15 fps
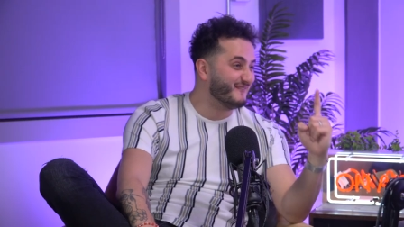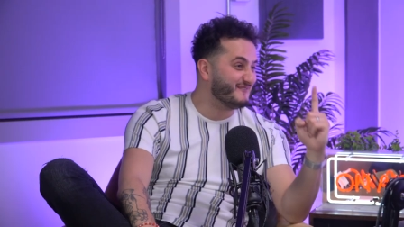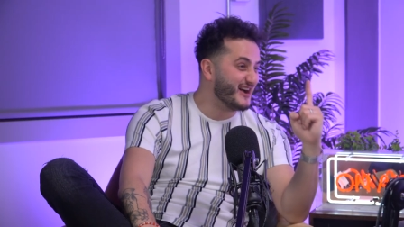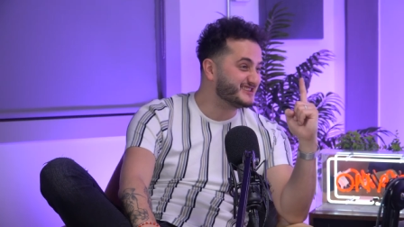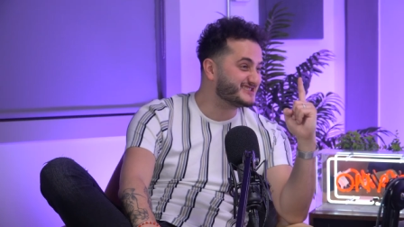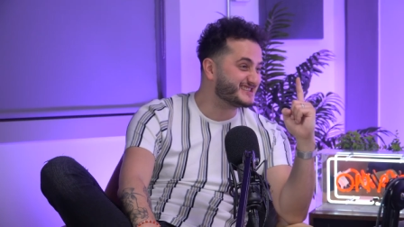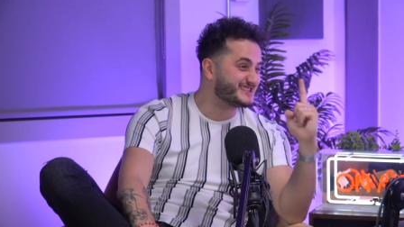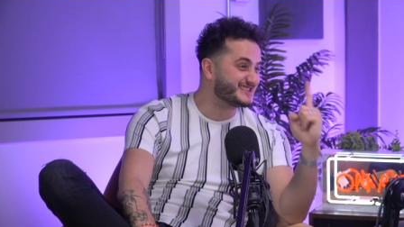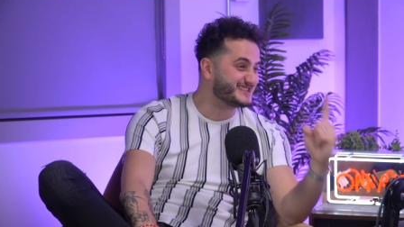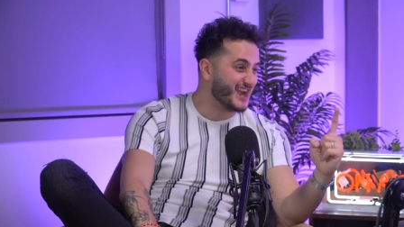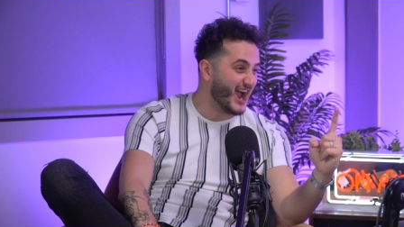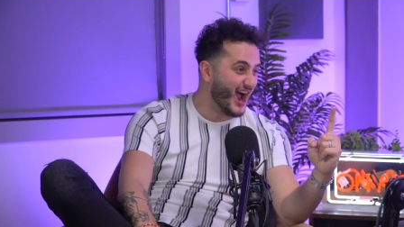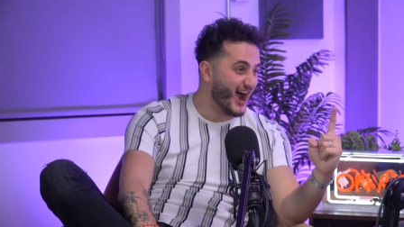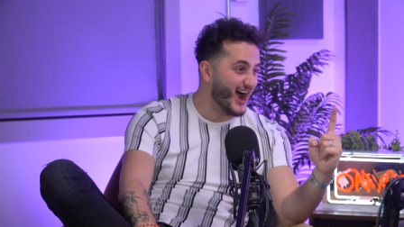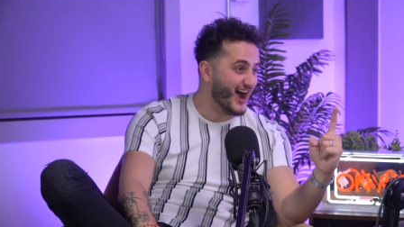out of her
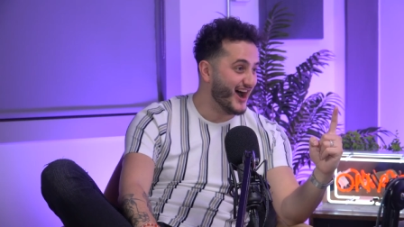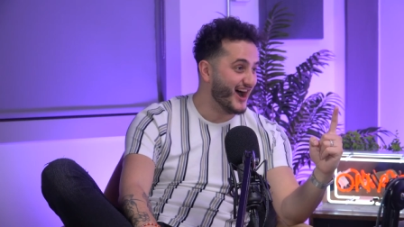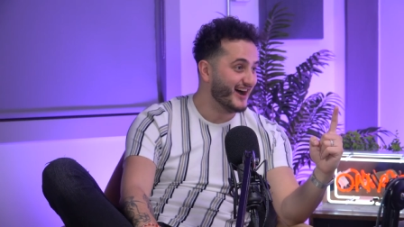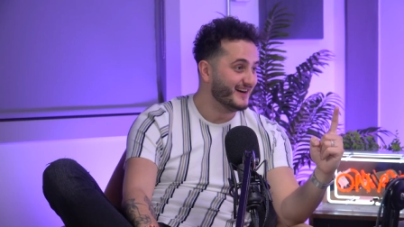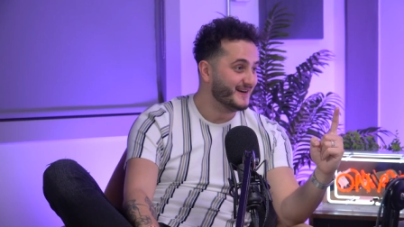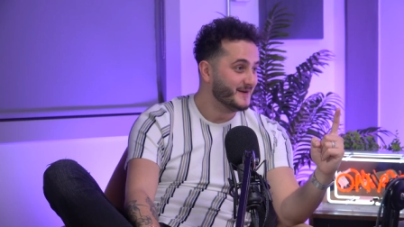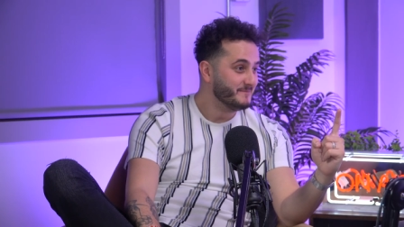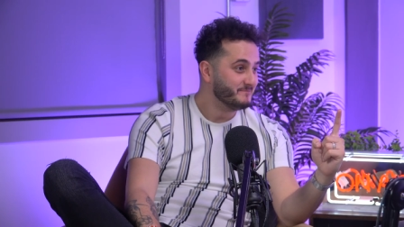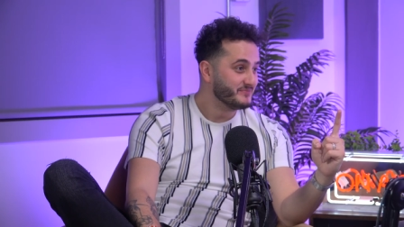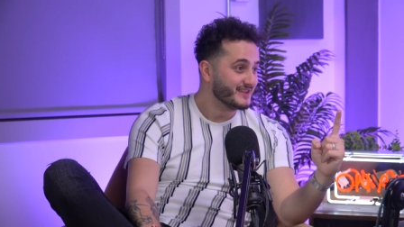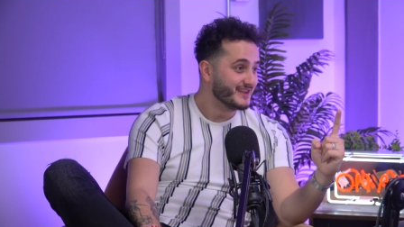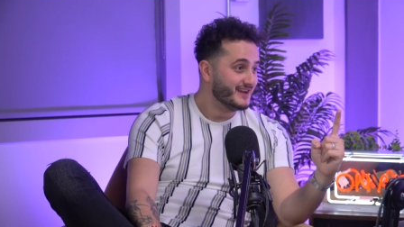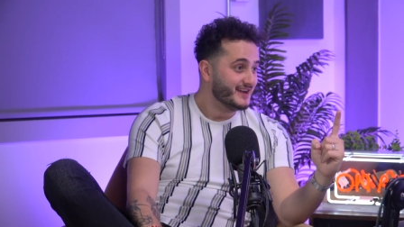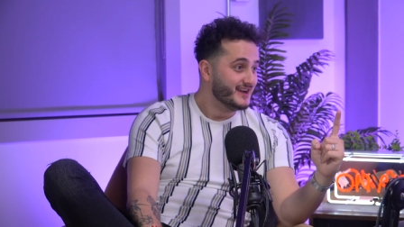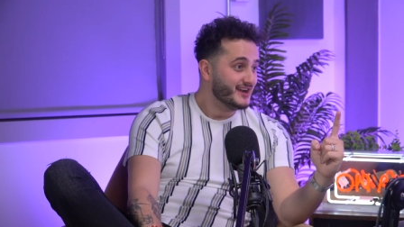skirt. Do you
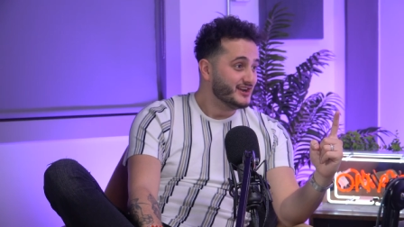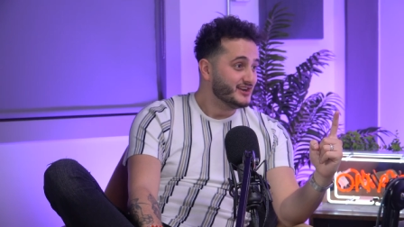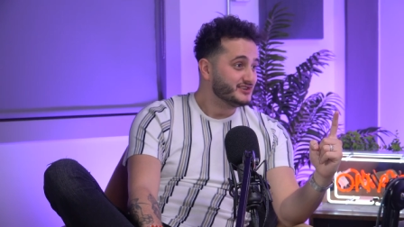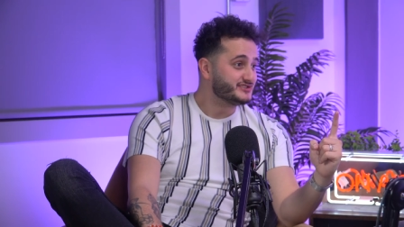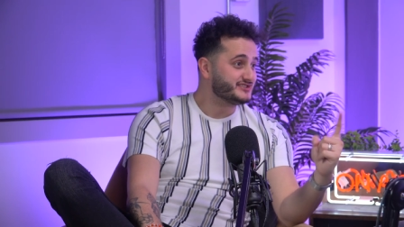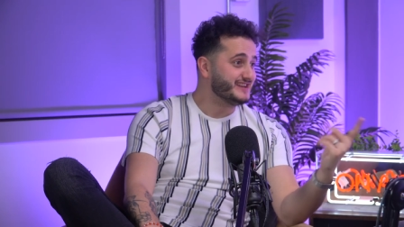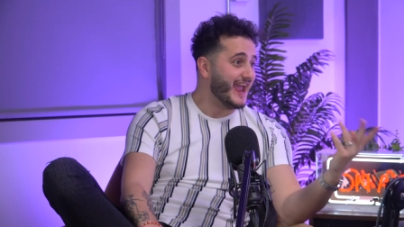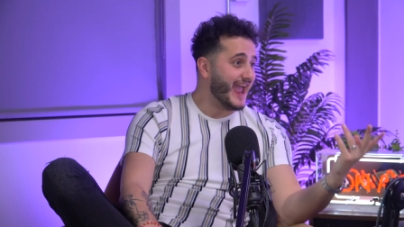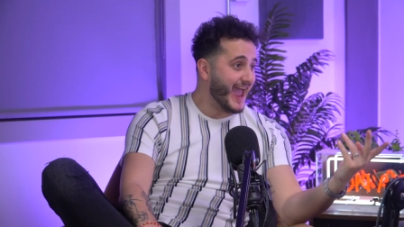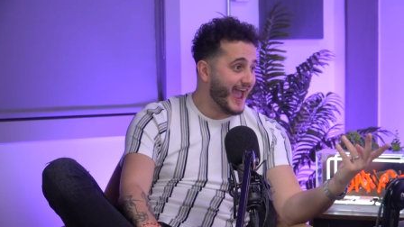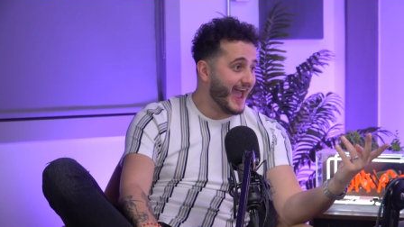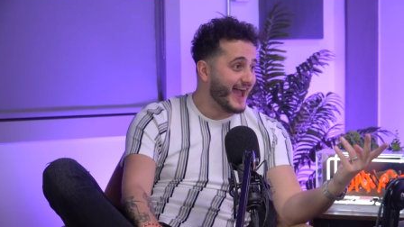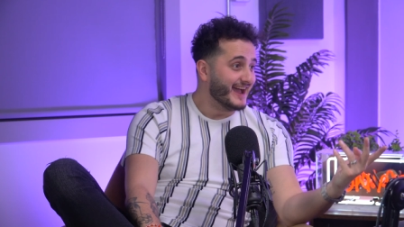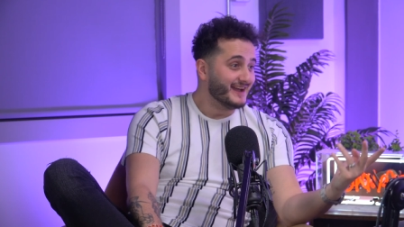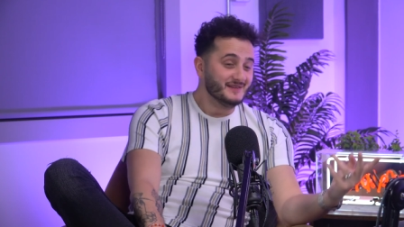want to know where? Like,
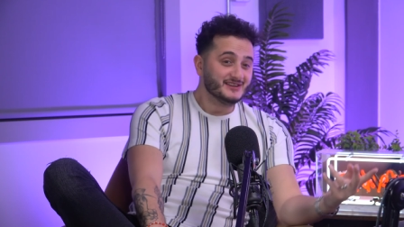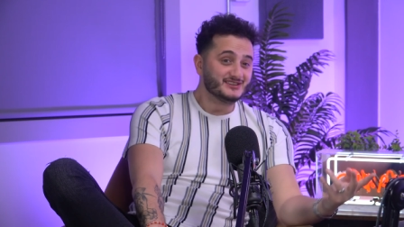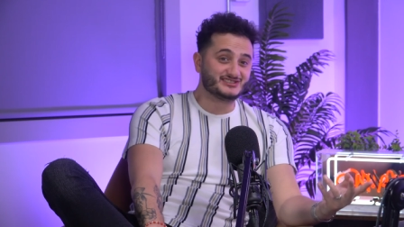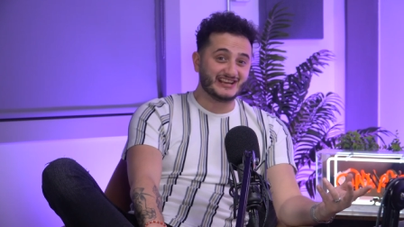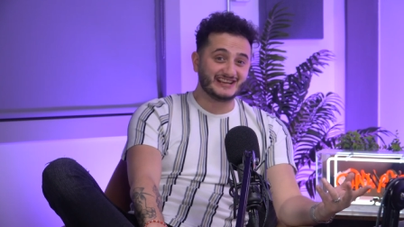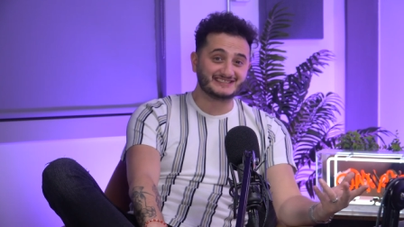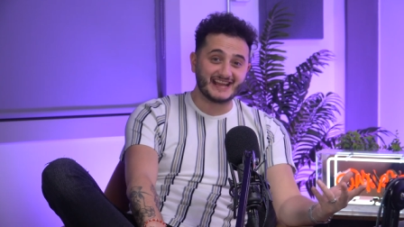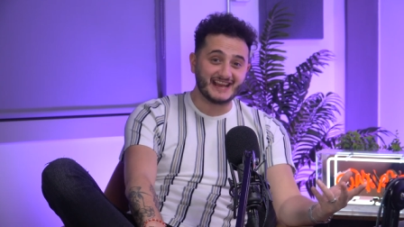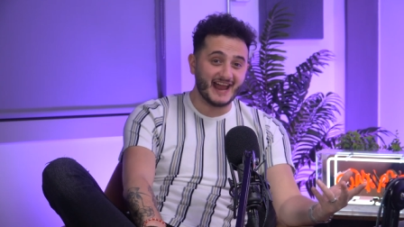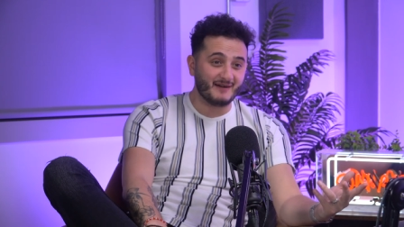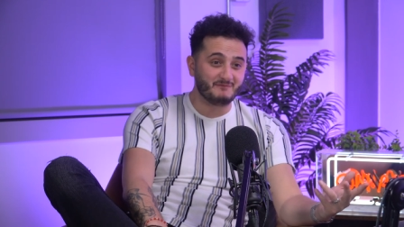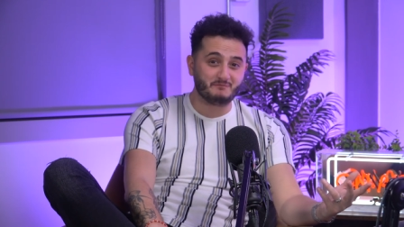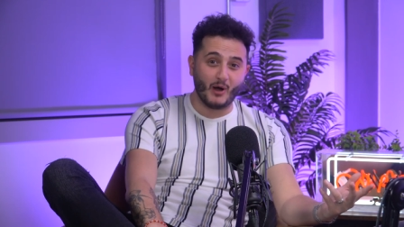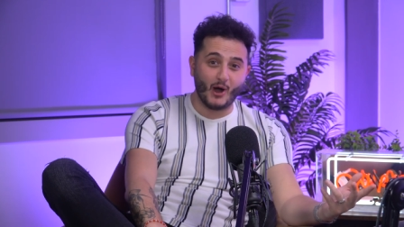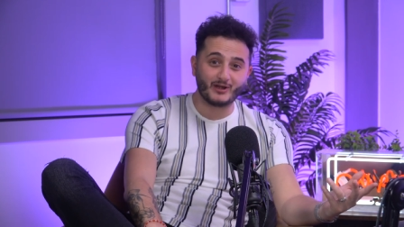yeah, where did she, do did
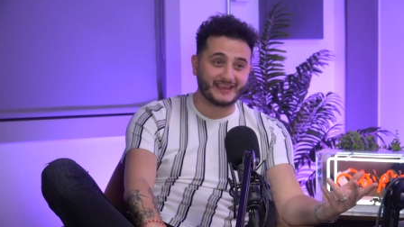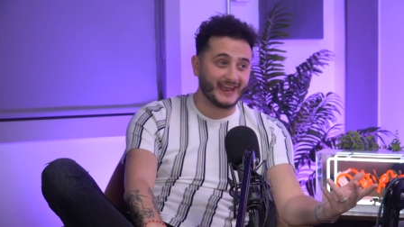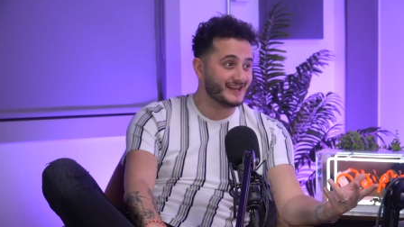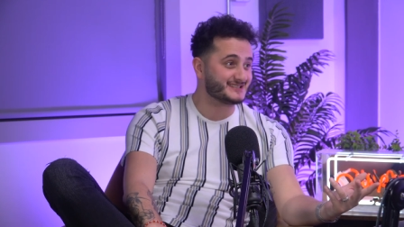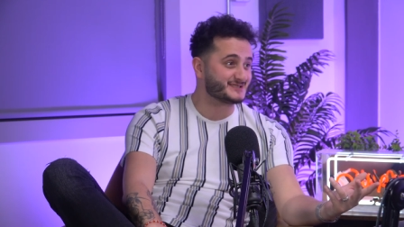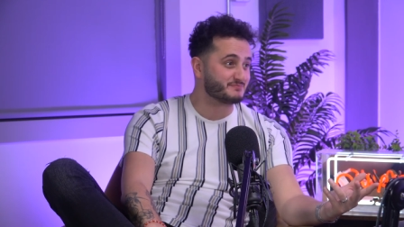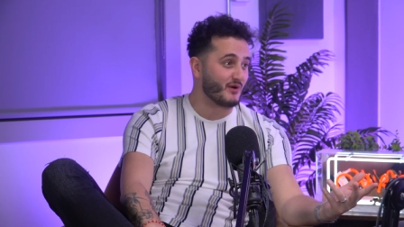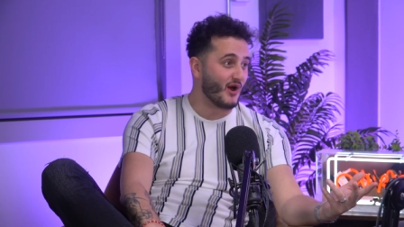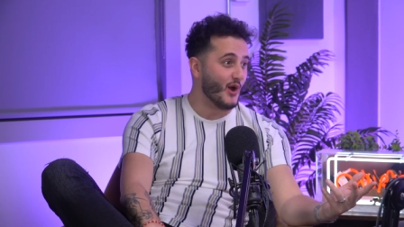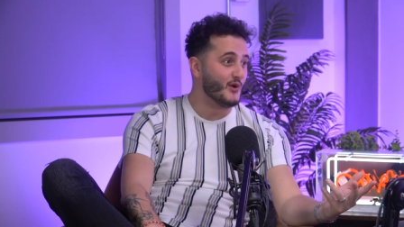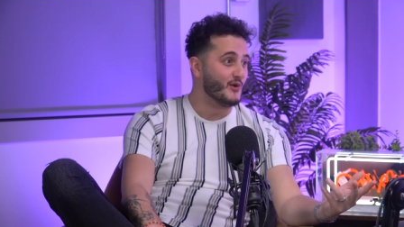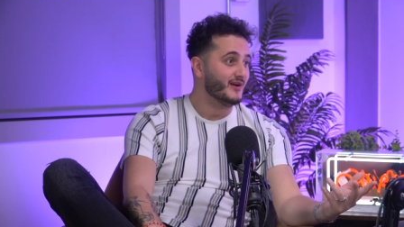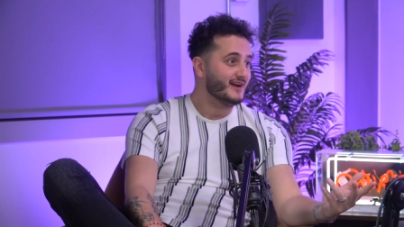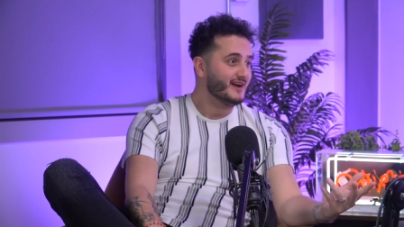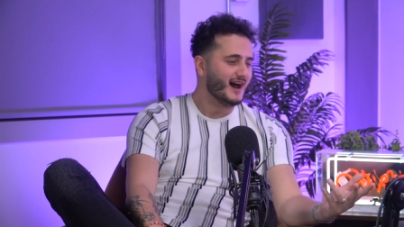her pockets,
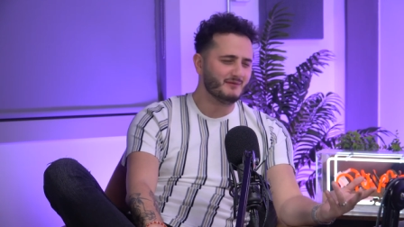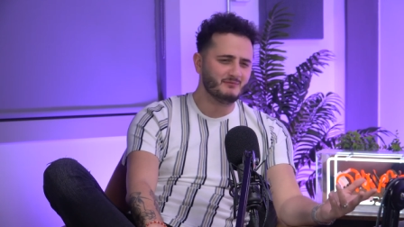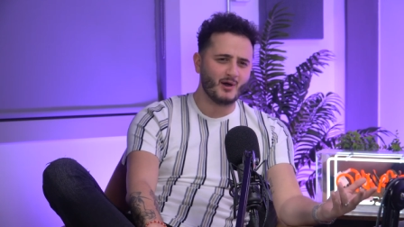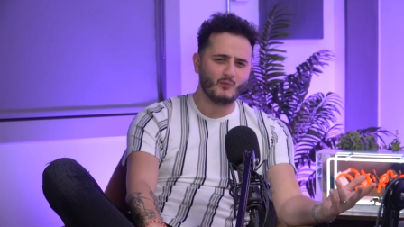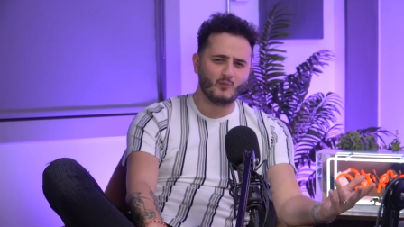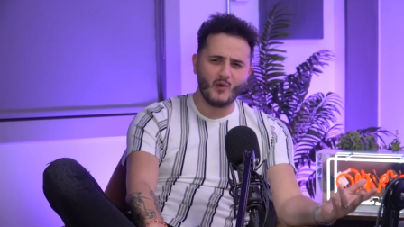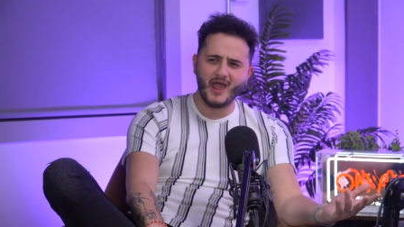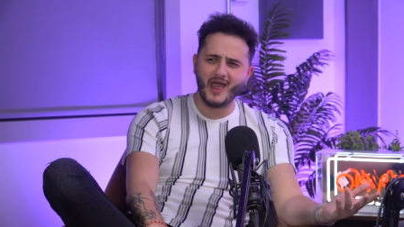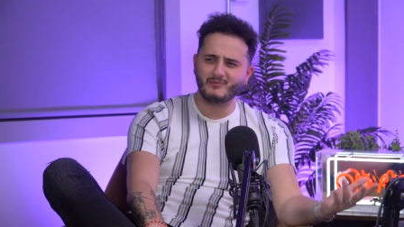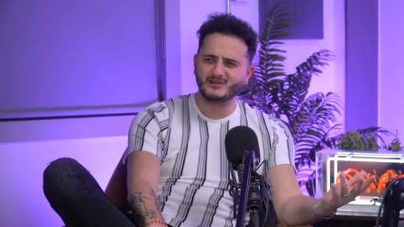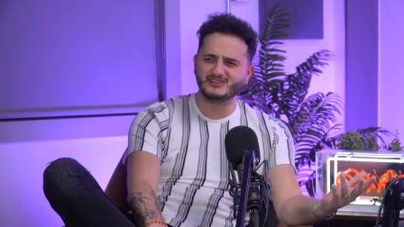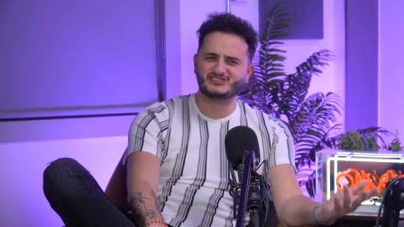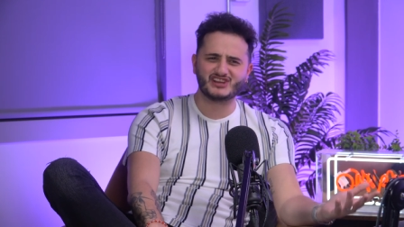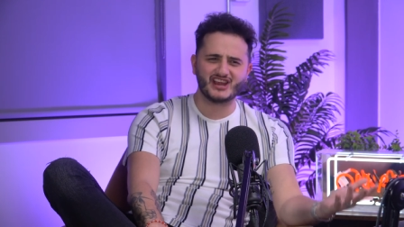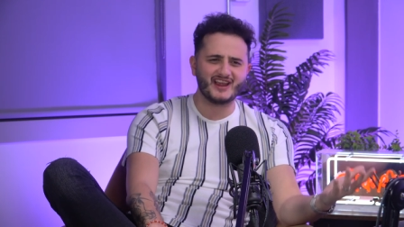bro. I'm like, where
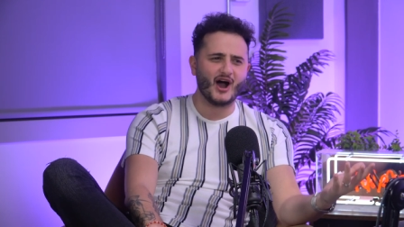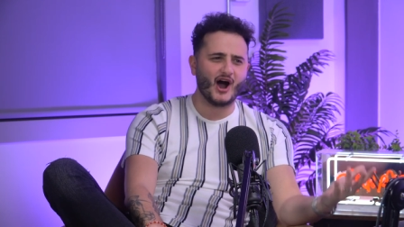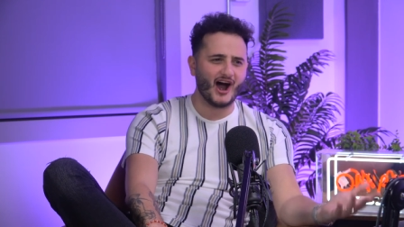was she